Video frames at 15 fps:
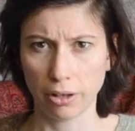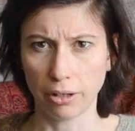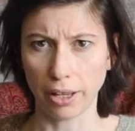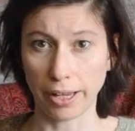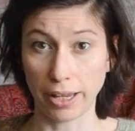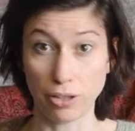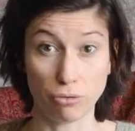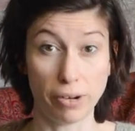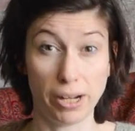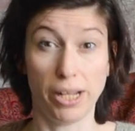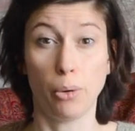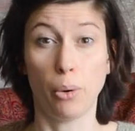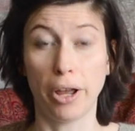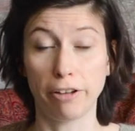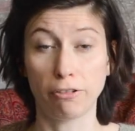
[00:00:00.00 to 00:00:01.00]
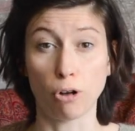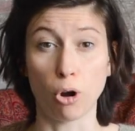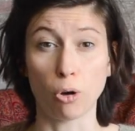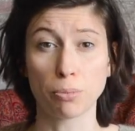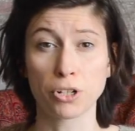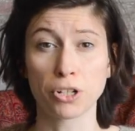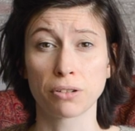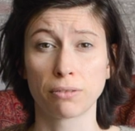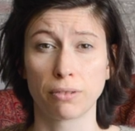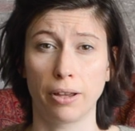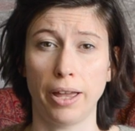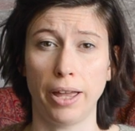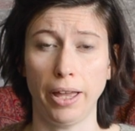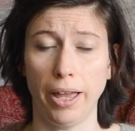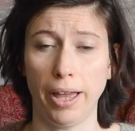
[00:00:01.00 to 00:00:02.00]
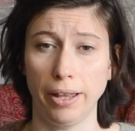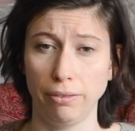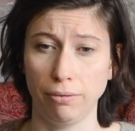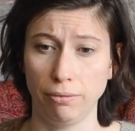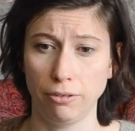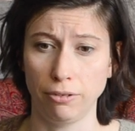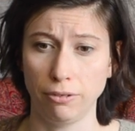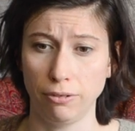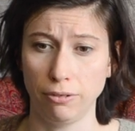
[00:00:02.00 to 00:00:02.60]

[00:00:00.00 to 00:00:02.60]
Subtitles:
like, it's really quite cropped, and